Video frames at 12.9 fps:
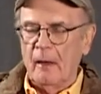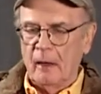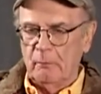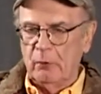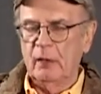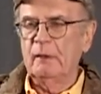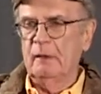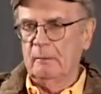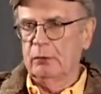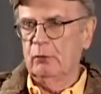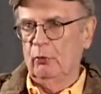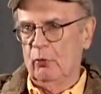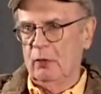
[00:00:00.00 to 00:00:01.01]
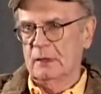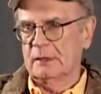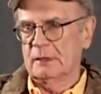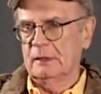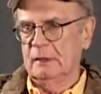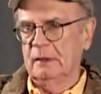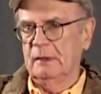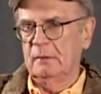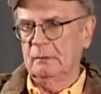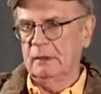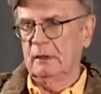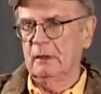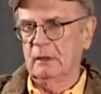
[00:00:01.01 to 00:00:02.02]
Put in applause. I'm going to
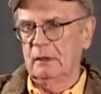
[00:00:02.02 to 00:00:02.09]
be a